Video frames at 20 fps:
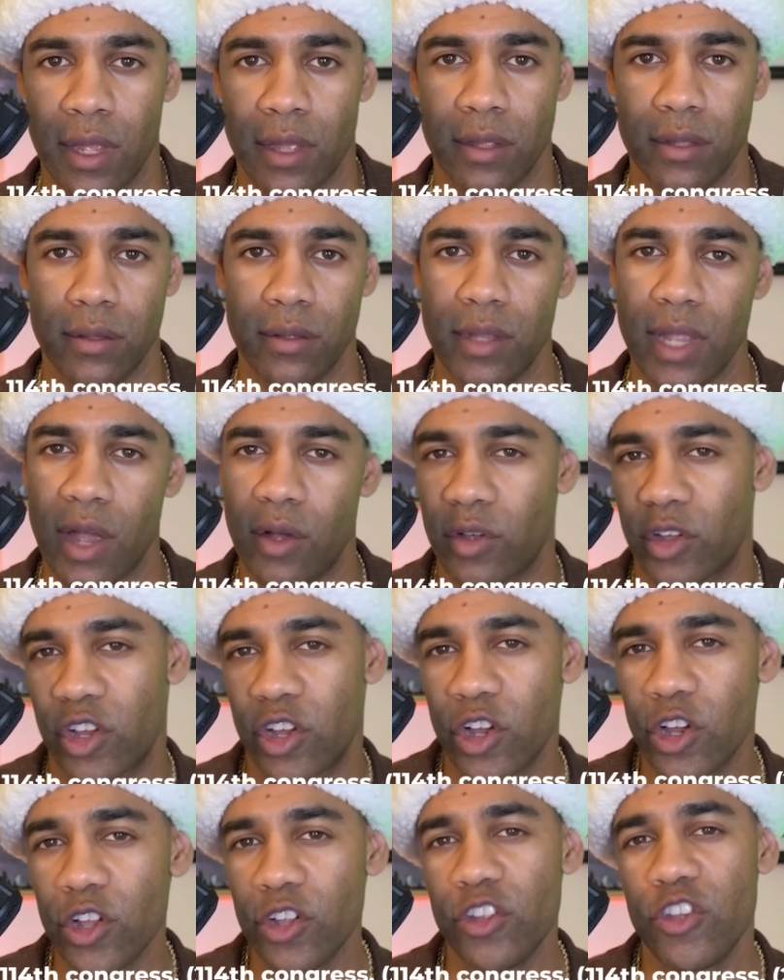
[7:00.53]
Now,
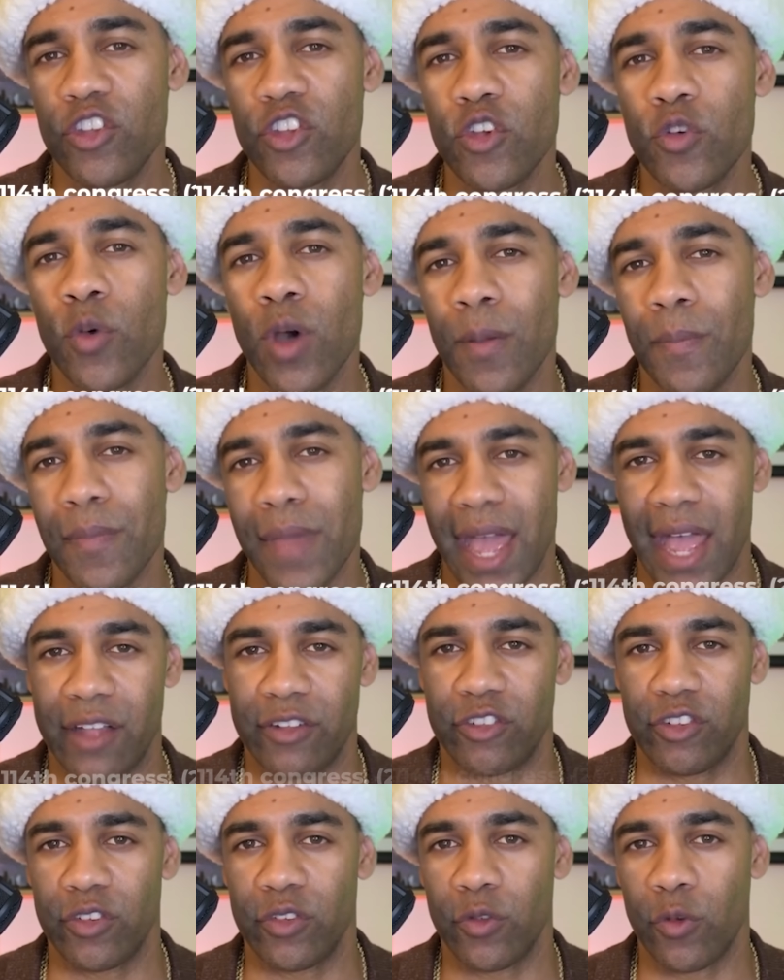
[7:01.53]
could you
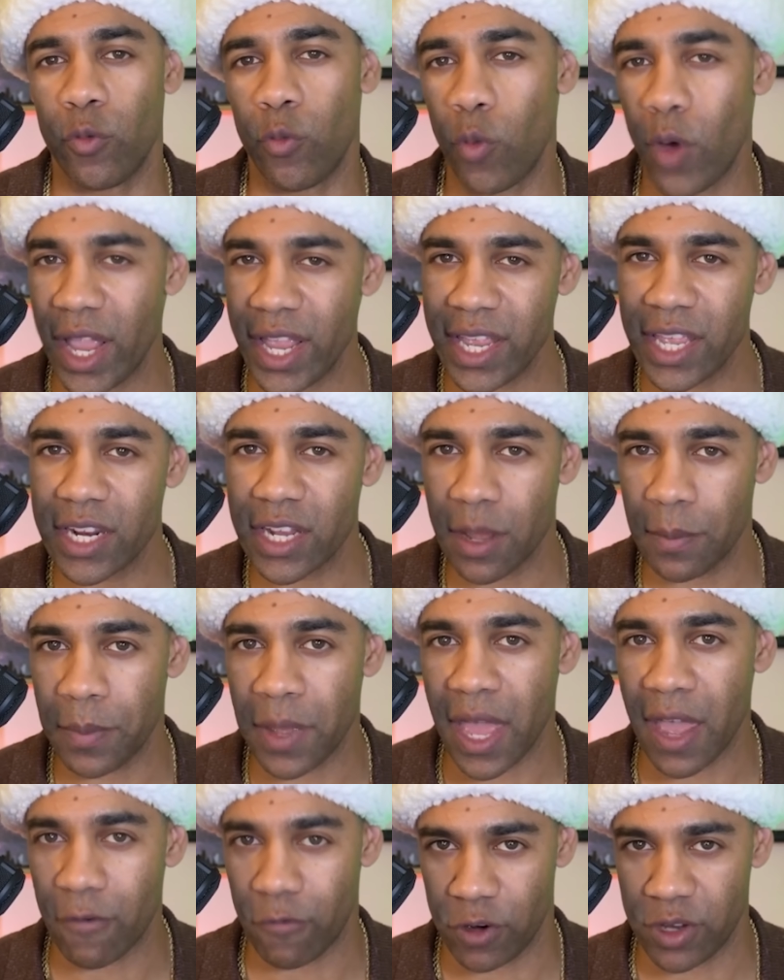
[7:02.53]
imagine waking up
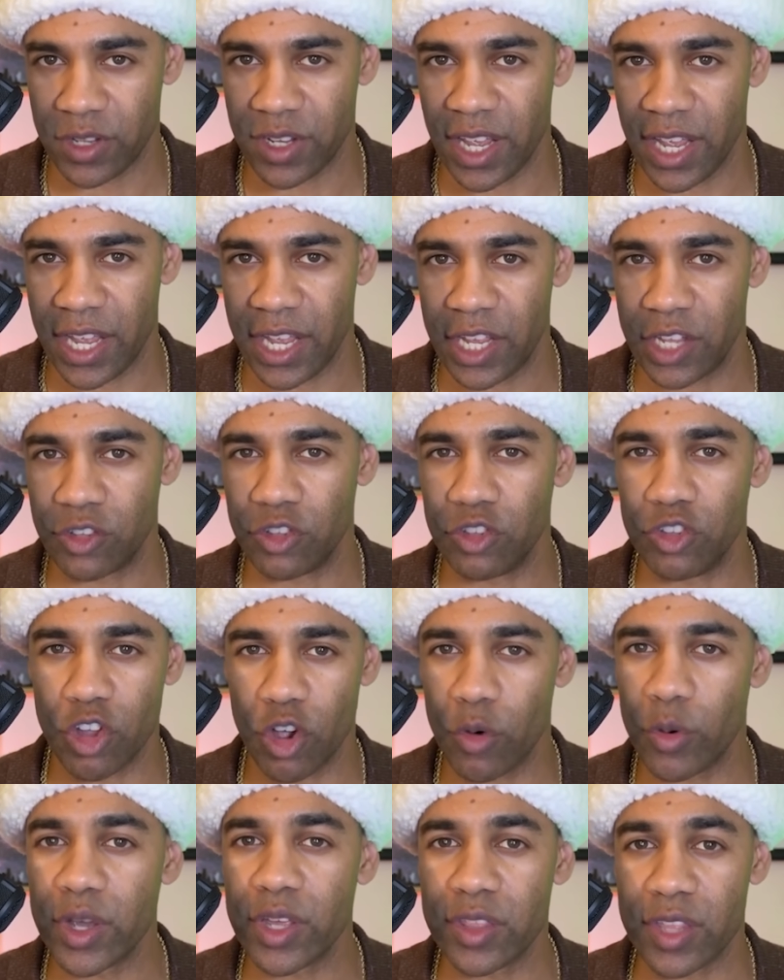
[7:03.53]
every day
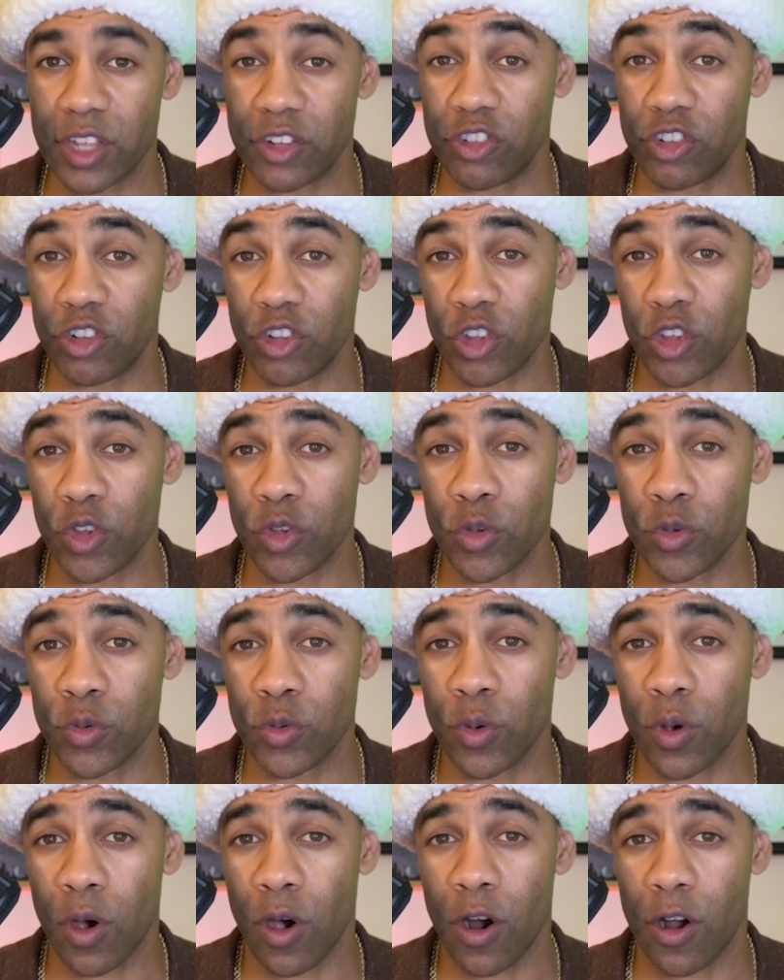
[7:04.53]
knowing that
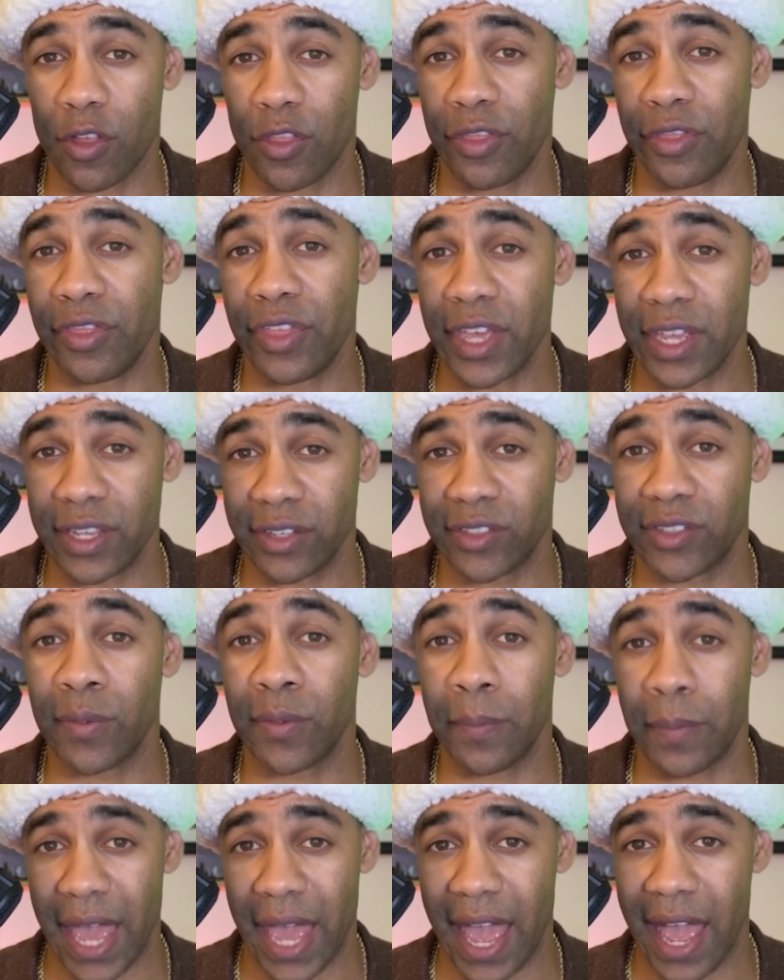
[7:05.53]
you are this
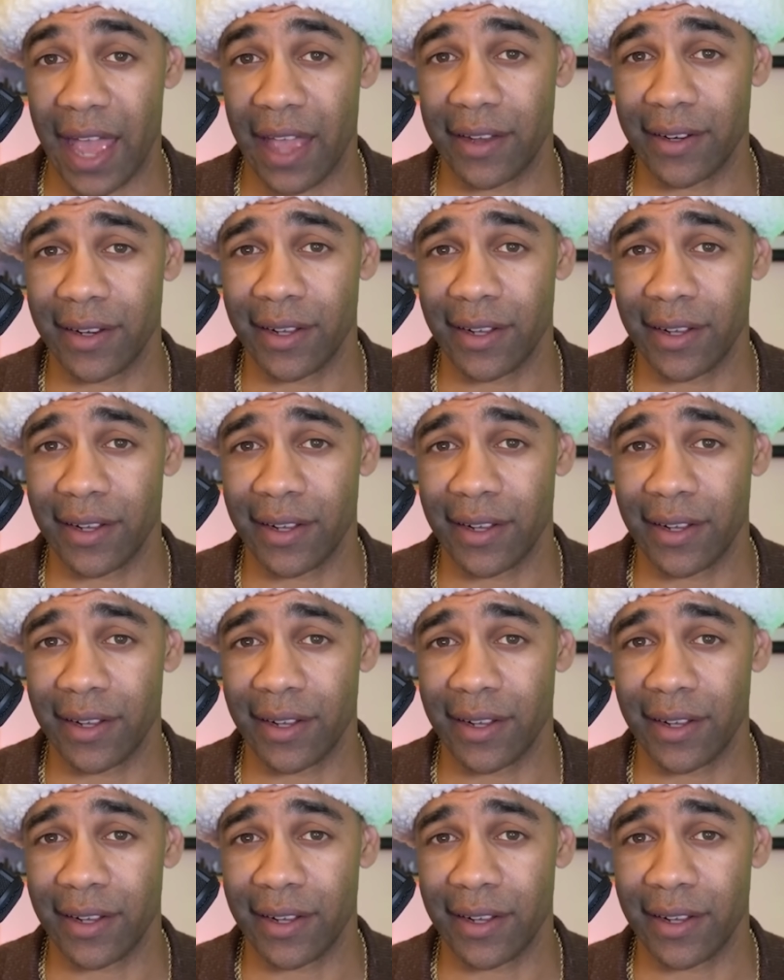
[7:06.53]
bad?